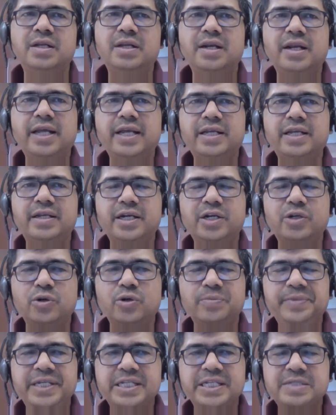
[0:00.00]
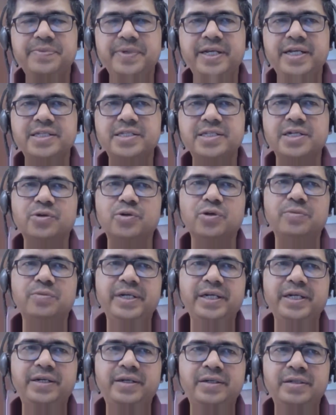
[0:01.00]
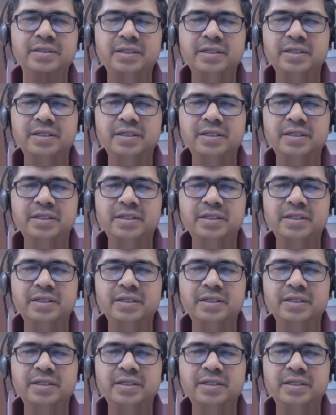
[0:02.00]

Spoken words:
like it could be space, it could be